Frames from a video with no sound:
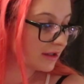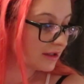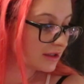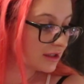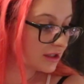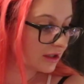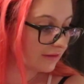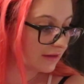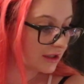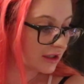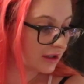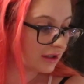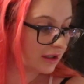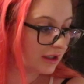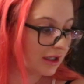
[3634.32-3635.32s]
sorry
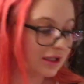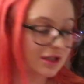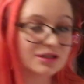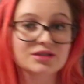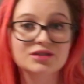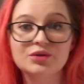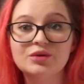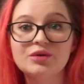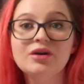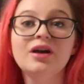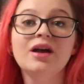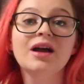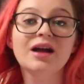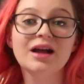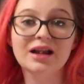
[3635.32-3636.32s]
darling, clear score.
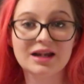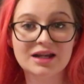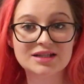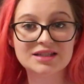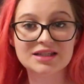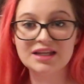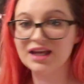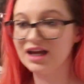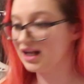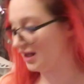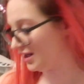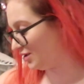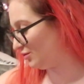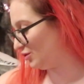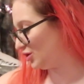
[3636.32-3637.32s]
Let's eat and
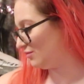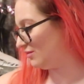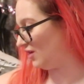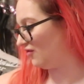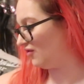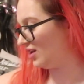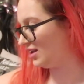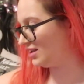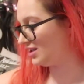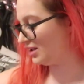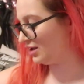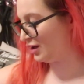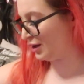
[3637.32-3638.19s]
let's watch some Netflix.